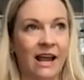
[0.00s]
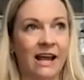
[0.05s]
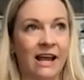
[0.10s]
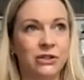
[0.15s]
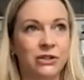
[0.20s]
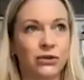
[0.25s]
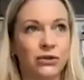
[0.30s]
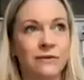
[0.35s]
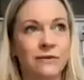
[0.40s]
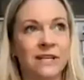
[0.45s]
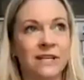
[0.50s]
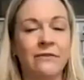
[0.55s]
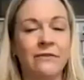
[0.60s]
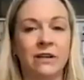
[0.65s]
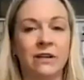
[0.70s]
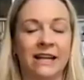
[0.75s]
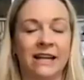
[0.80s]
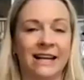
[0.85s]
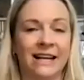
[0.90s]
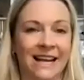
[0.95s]
And so I was having
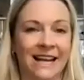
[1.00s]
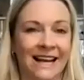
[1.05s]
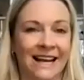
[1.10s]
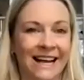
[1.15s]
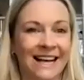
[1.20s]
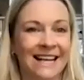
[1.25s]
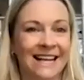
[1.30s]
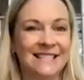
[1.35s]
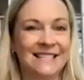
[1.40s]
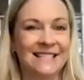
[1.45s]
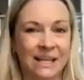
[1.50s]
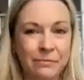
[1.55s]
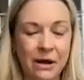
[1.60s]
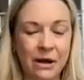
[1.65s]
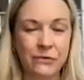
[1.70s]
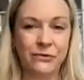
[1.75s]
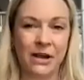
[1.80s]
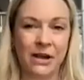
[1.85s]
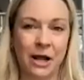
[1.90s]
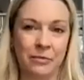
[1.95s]
to like see my
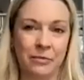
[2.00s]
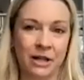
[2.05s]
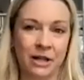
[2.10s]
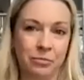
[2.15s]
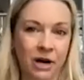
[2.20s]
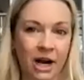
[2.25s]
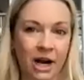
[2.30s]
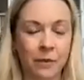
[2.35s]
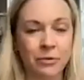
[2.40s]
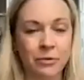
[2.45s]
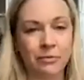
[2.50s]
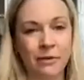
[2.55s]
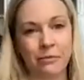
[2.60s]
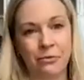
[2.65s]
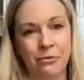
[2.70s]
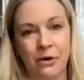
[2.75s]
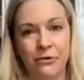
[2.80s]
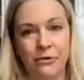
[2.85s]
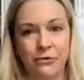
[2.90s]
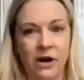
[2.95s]
family, break up with my
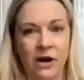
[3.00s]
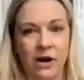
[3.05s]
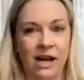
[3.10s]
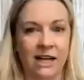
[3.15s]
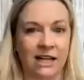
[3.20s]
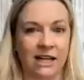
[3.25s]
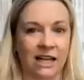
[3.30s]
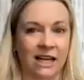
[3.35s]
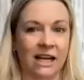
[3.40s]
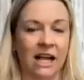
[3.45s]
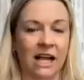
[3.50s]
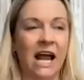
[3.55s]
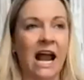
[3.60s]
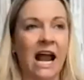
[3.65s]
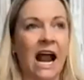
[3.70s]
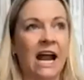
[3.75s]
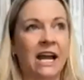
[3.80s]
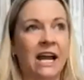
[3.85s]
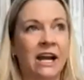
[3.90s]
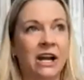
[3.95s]
boyfriend,
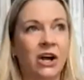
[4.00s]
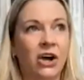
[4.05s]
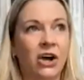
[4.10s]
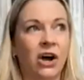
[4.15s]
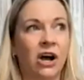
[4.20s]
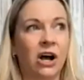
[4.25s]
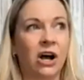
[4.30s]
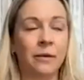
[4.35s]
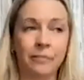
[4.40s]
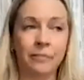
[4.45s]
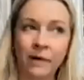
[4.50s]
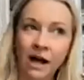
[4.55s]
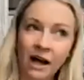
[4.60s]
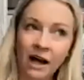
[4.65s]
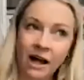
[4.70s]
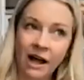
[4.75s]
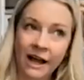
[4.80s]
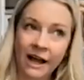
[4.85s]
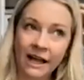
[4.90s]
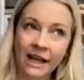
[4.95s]
and
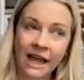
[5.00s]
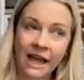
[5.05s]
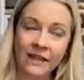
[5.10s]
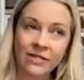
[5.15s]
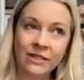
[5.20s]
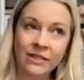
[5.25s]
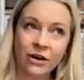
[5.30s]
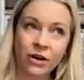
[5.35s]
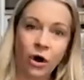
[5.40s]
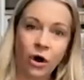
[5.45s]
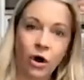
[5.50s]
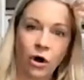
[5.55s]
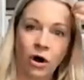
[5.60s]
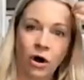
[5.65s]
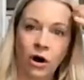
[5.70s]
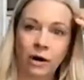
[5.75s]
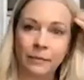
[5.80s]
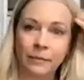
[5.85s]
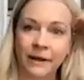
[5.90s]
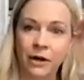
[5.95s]
I get in the
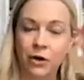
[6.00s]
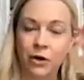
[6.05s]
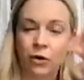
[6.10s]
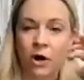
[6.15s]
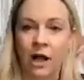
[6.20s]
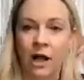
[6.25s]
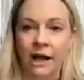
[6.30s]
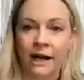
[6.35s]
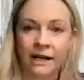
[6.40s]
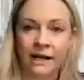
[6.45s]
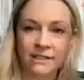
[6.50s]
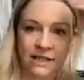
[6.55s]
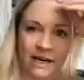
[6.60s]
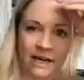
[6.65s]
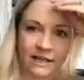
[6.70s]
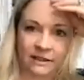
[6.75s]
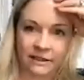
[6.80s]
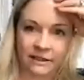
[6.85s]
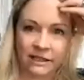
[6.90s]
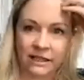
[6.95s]
car, I'm like crying because I
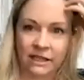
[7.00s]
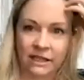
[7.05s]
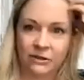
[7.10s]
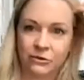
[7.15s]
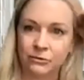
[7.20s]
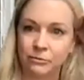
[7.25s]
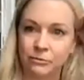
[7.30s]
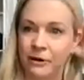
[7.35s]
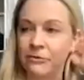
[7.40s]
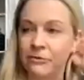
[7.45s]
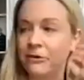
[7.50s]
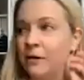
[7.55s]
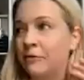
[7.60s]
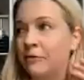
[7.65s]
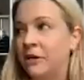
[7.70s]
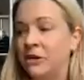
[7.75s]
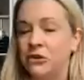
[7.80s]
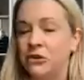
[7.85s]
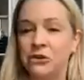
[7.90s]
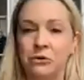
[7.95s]
had to leave my
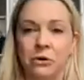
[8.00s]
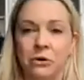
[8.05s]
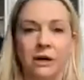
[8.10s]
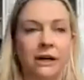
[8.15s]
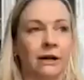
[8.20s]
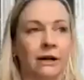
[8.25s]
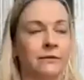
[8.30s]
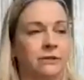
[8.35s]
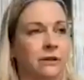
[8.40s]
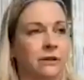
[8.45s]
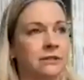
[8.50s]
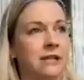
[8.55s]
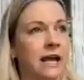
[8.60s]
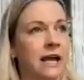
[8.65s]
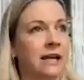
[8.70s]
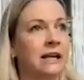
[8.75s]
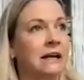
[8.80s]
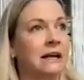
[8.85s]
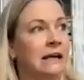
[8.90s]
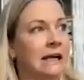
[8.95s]
family in New York and I was all
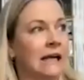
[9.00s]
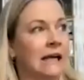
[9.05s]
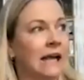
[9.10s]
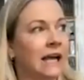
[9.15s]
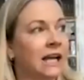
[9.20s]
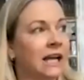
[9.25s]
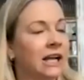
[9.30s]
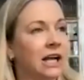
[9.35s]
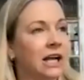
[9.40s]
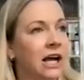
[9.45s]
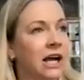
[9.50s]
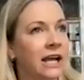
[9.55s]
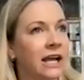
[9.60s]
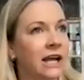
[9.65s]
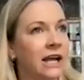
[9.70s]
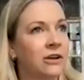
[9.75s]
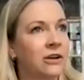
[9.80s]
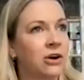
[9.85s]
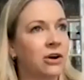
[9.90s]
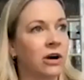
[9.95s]
sad. And I get
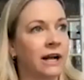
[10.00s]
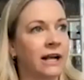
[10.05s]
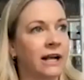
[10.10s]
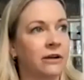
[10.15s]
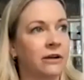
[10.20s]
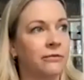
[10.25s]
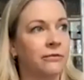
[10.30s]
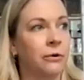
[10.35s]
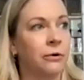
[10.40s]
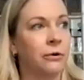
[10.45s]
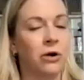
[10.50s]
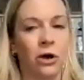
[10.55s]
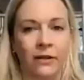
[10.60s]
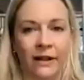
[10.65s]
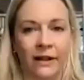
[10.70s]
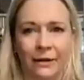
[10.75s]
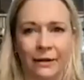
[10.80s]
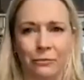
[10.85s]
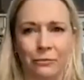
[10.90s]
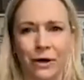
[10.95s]
in the car and I get a phone call,
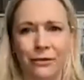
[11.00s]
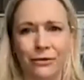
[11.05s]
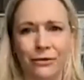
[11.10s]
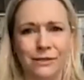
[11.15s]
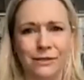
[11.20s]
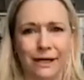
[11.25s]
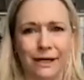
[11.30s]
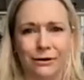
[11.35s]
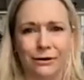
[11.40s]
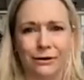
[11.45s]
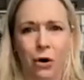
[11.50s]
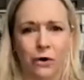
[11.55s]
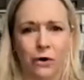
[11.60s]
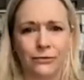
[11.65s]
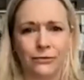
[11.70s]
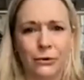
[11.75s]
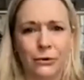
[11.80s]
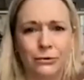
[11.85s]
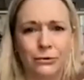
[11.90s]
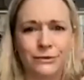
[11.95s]
like on one of those like car
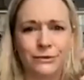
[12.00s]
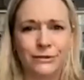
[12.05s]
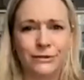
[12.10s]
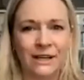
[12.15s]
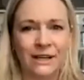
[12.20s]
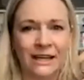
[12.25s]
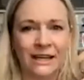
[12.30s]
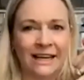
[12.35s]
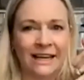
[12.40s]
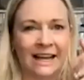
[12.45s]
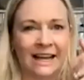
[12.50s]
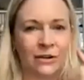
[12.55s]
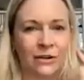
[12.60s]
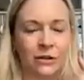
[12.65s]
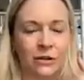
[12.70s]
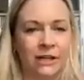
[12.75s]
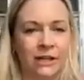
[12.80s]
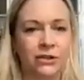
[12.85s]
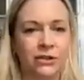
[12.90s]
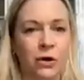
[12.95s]
phones. And they're
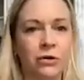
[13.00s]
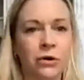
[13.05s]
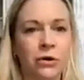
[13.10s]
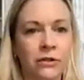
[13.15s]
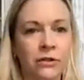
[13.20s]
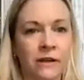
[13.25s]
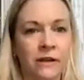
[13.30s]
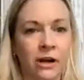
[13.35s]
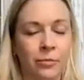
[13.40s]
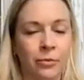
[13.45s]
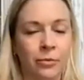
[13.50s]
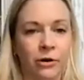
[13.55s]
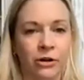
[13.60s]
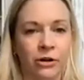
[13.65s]
like, don't go to the airport.